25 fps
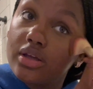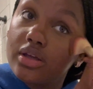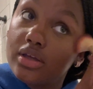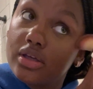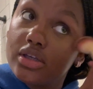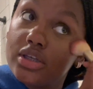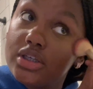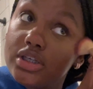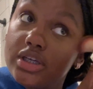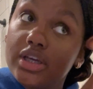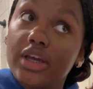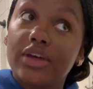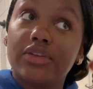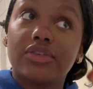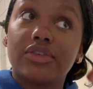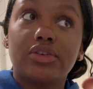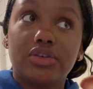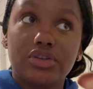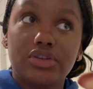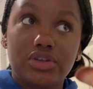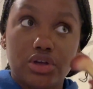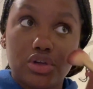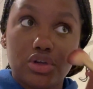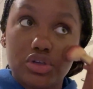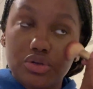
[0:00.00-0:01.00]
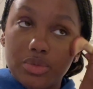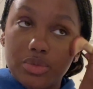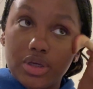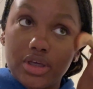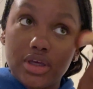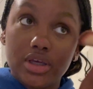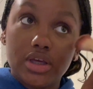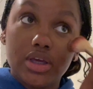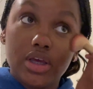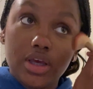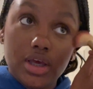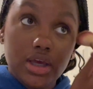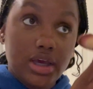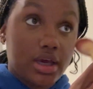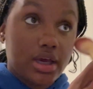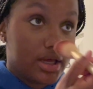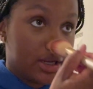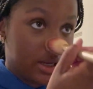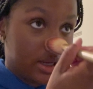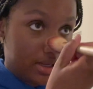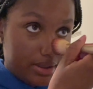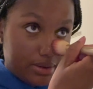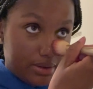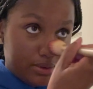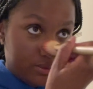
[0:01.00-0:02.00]
she has good judgment, and
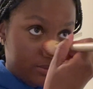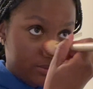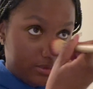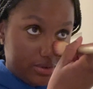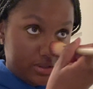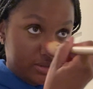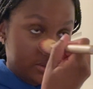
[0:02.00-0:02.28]
I can always